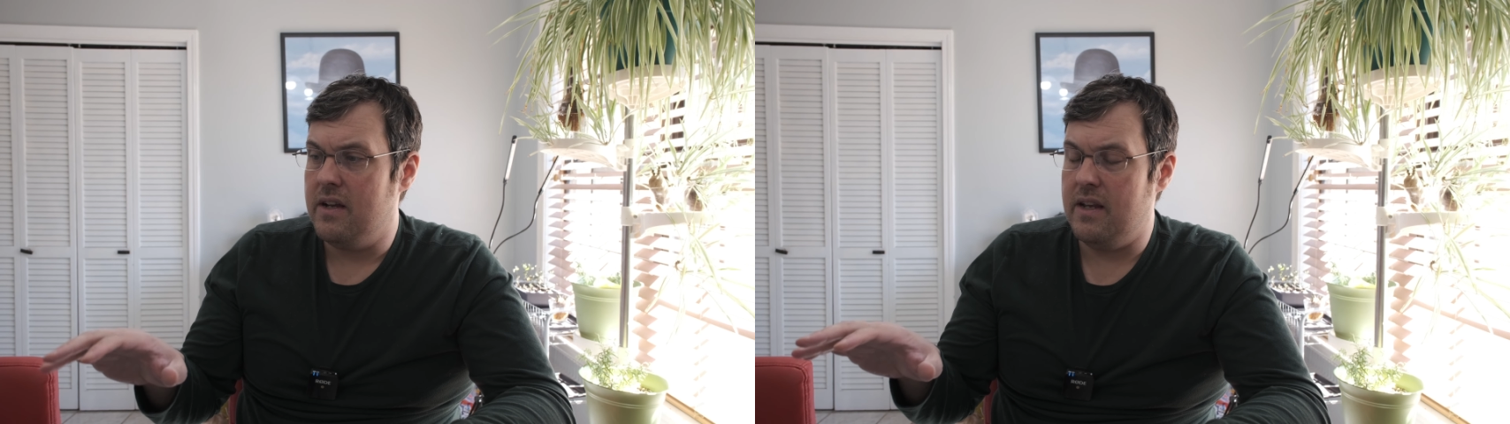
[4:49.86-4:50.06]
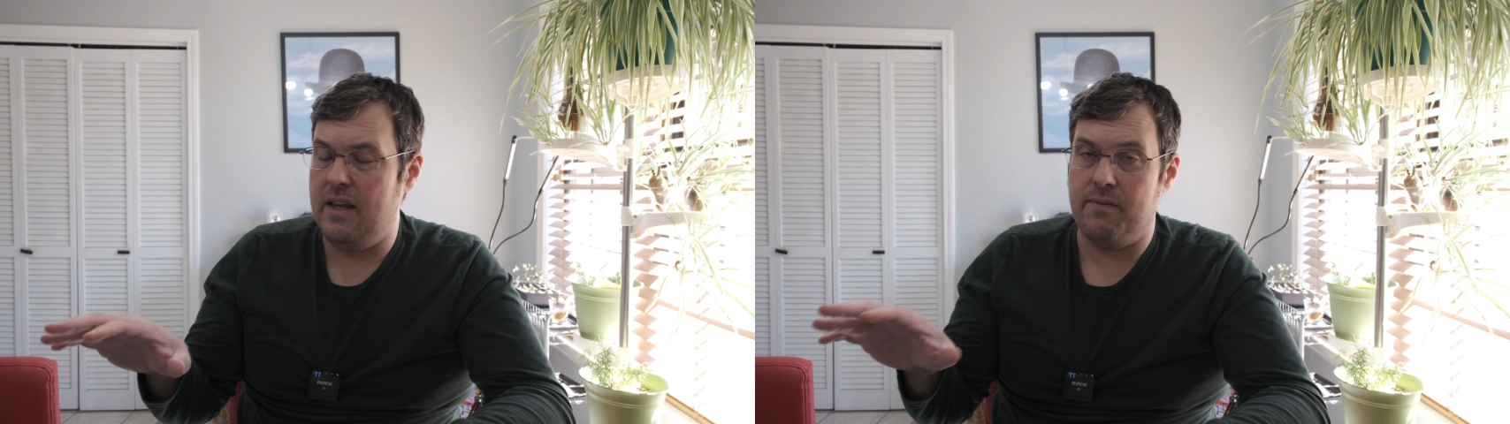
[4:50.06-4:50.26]

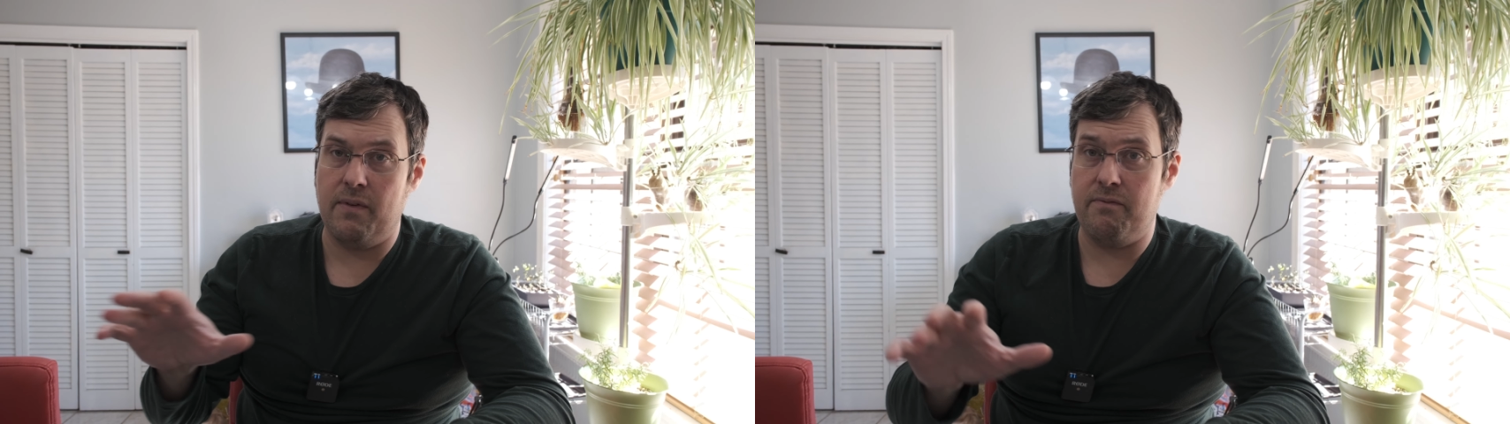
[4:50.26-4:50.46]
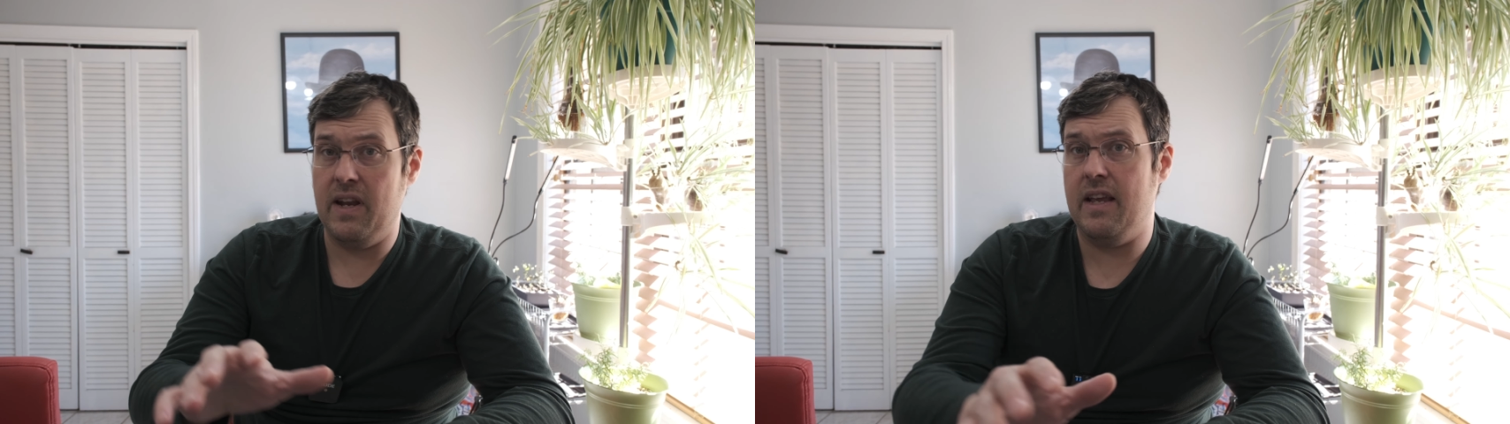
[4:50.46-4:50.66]
if
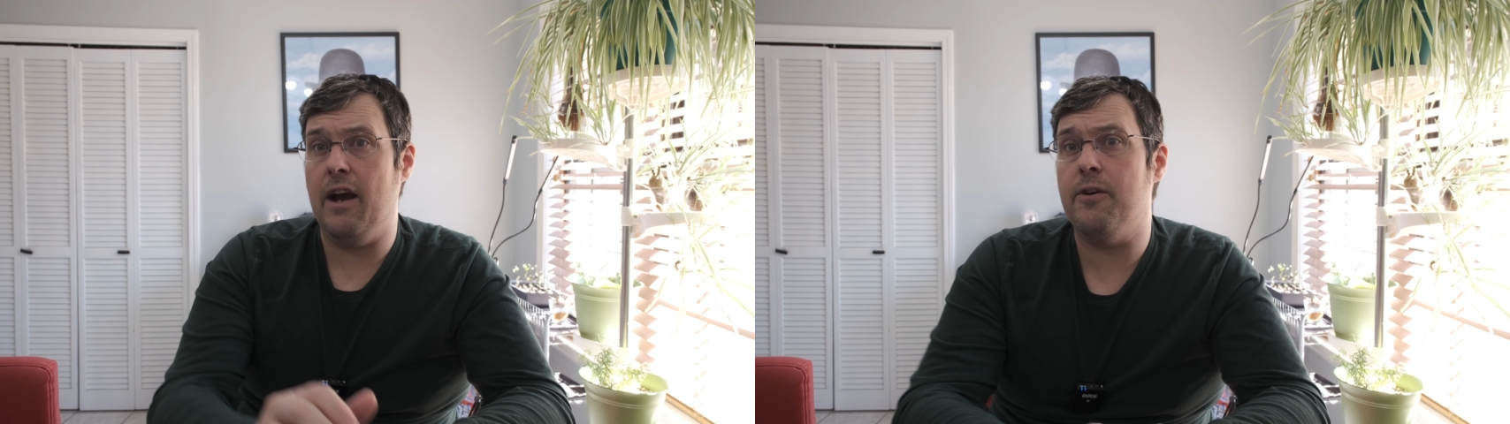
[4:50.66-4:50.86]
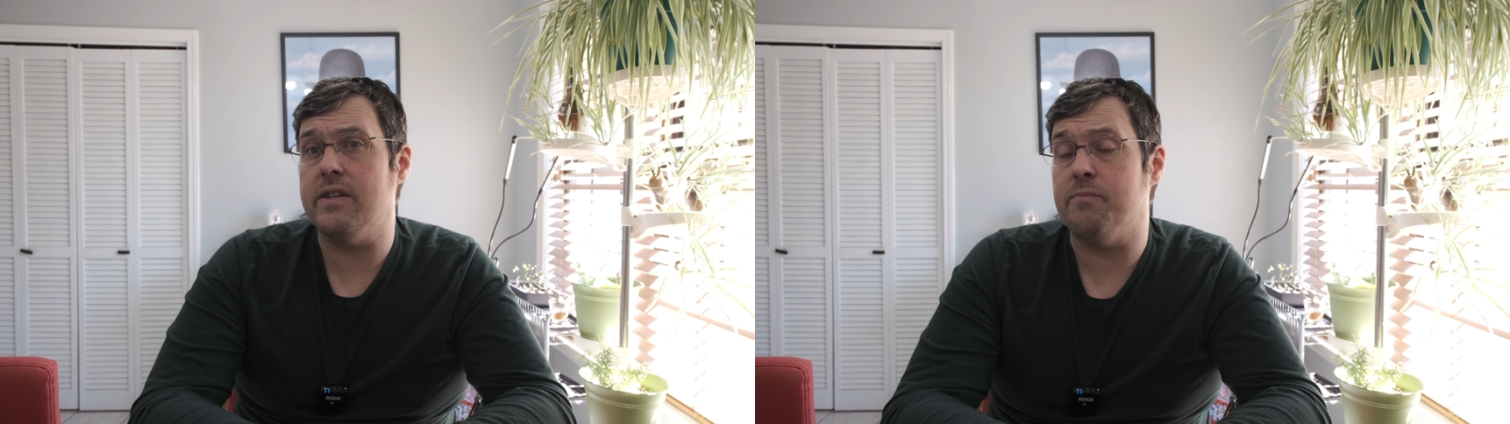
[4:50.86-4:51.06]
a
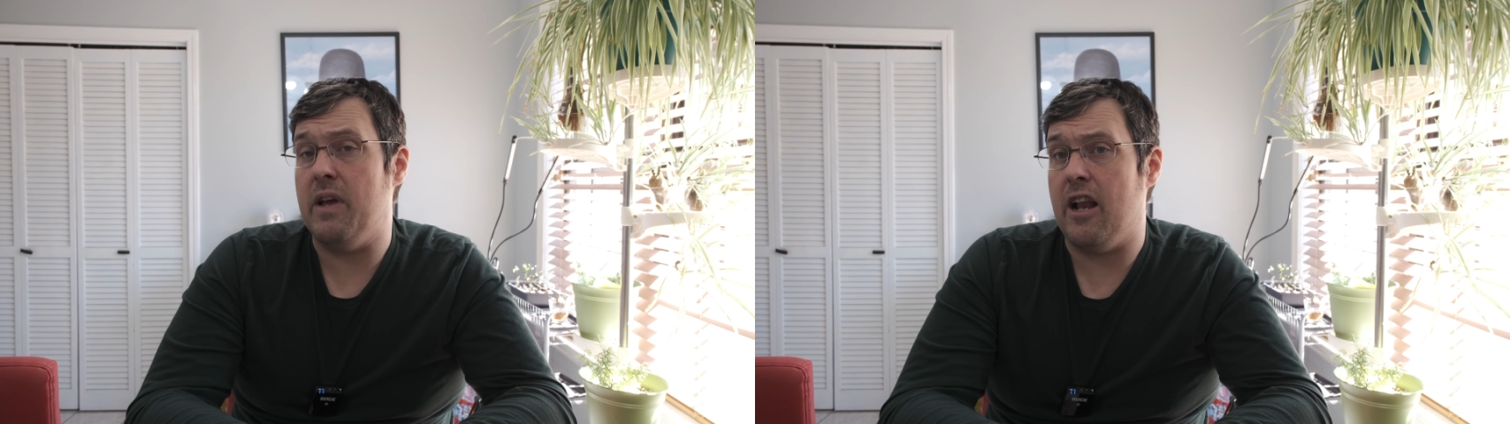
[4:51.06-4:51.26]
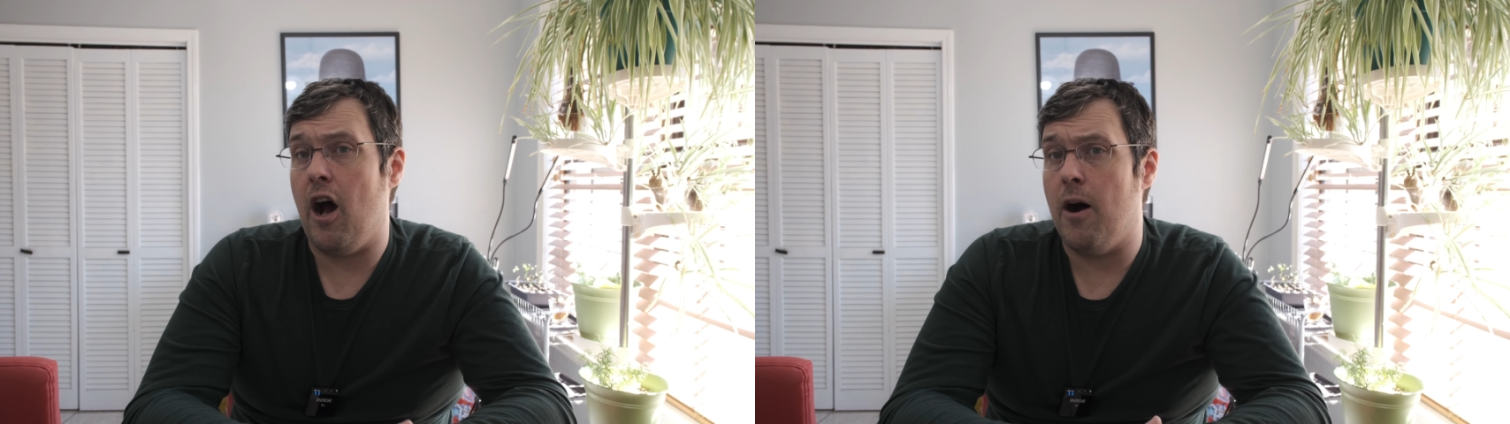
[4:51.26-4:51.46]
video has
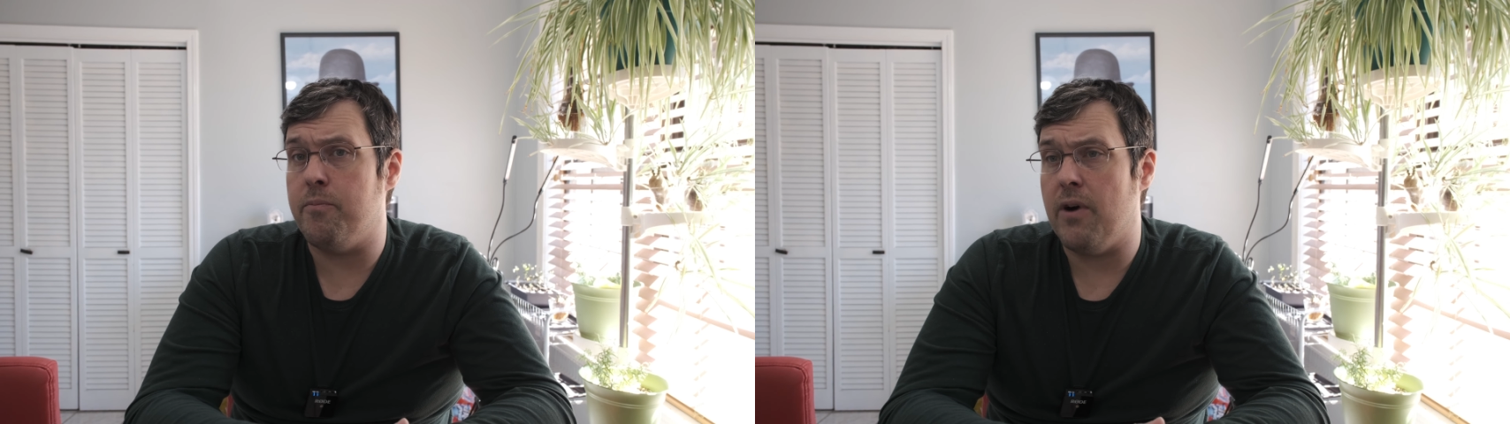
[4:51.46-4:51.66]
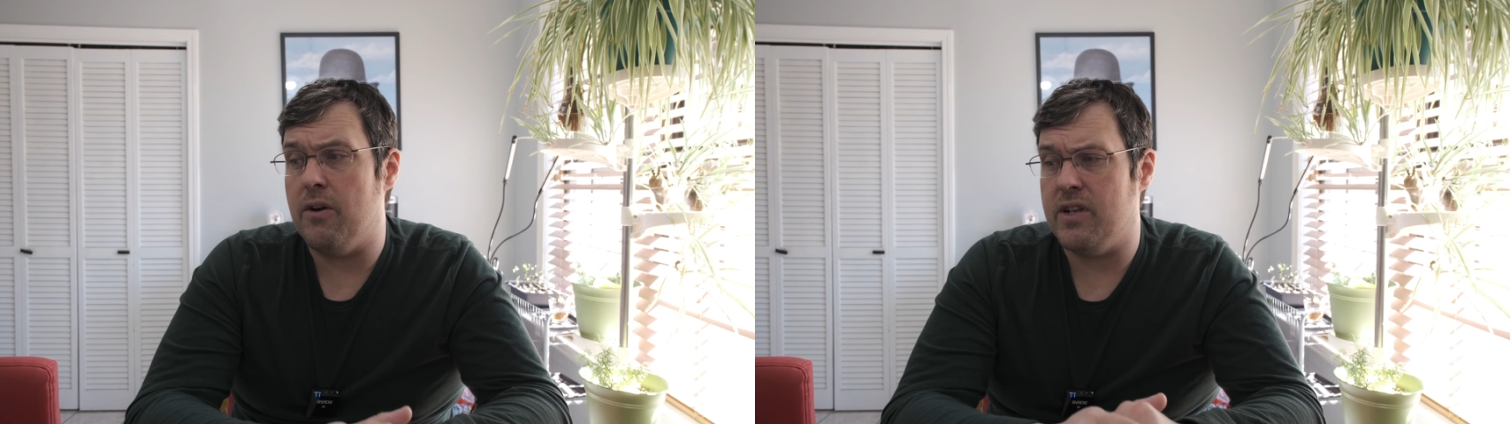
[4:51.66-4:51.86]
been
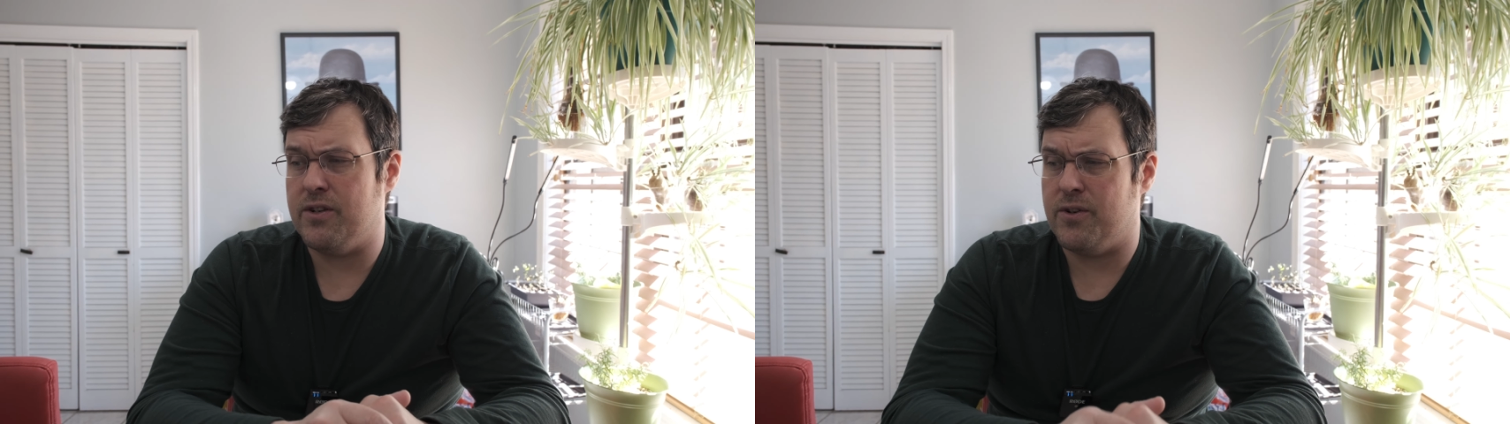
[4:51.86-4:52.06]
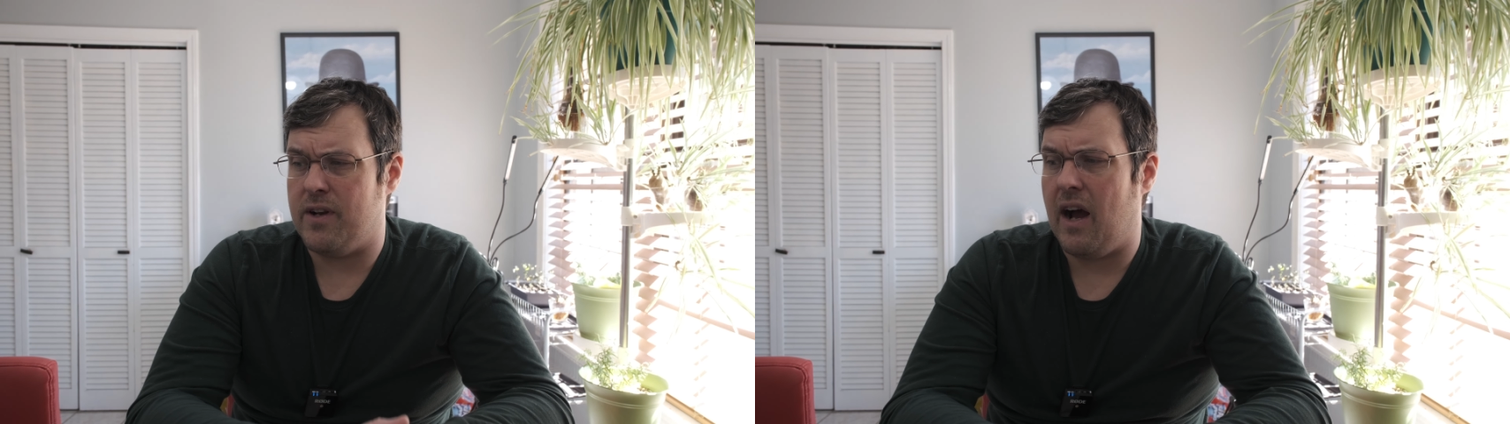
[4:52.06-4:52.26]

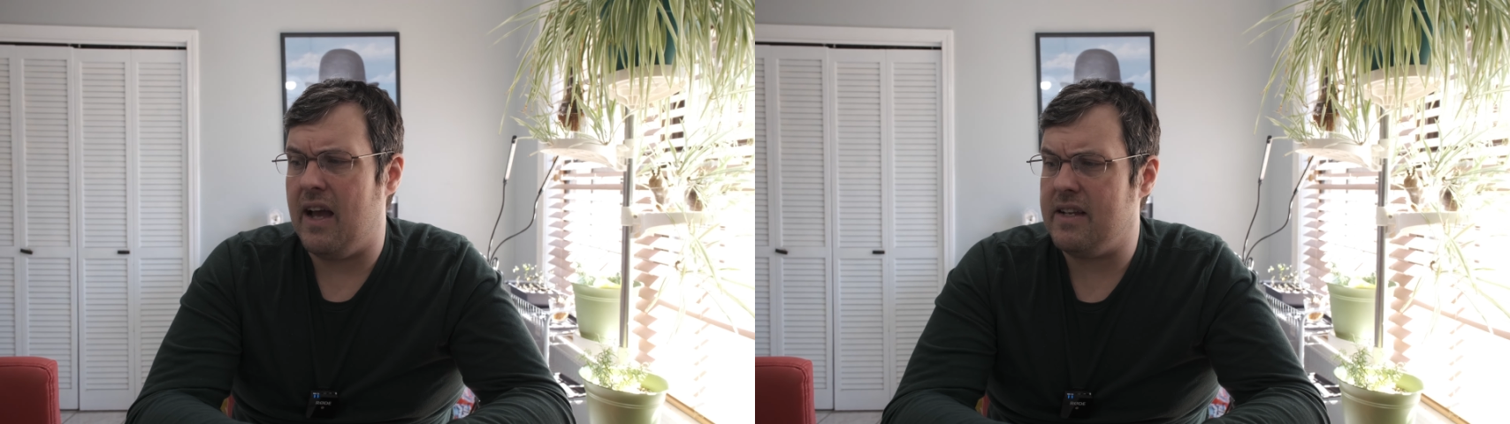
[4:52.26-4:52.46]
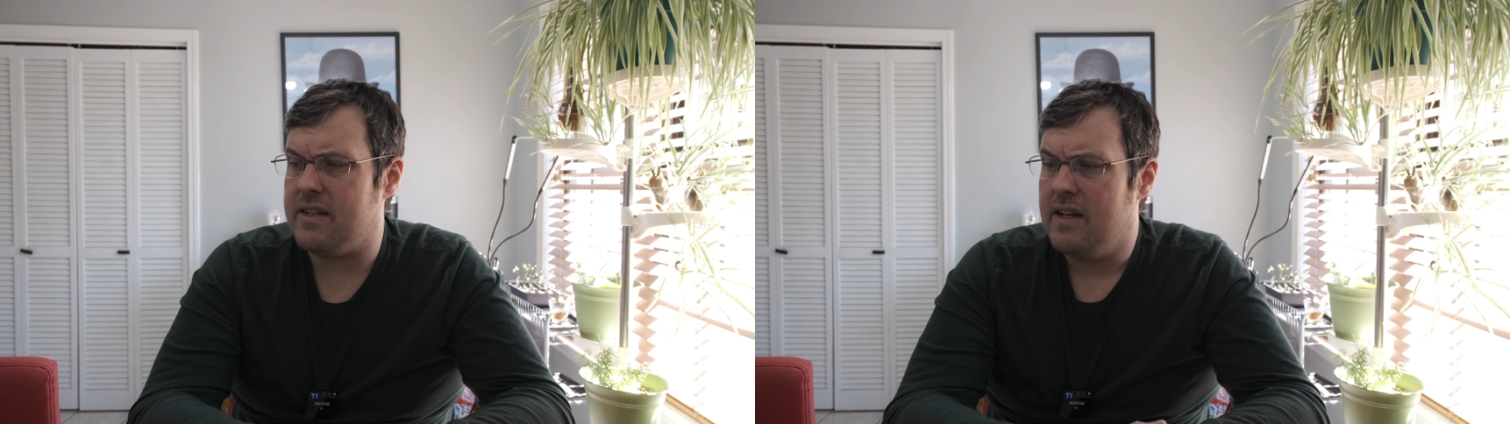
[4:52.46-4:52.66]
uploaded or
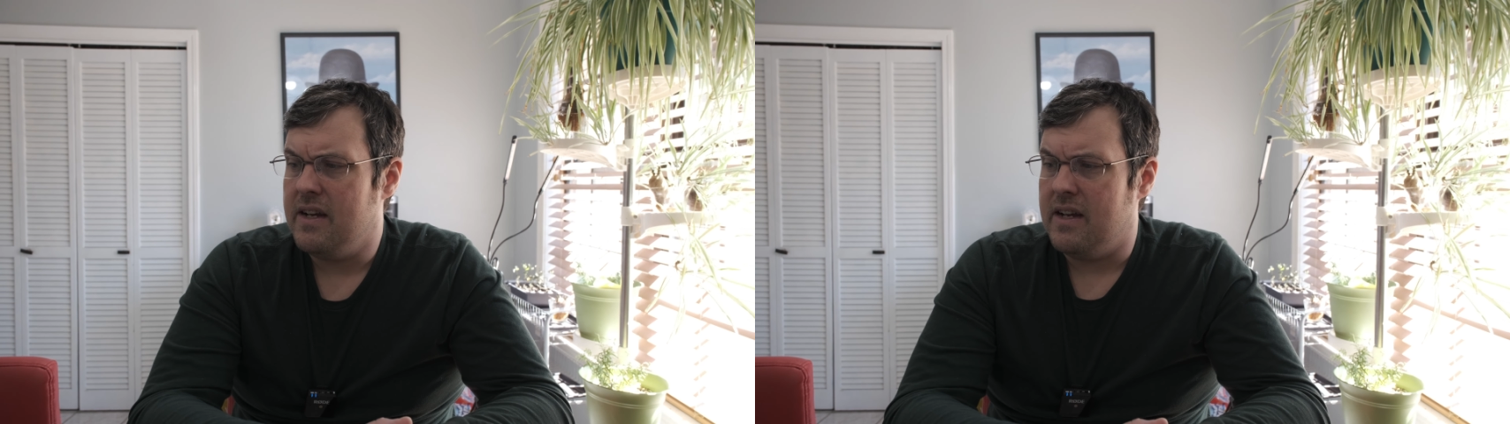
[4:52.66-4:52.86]
not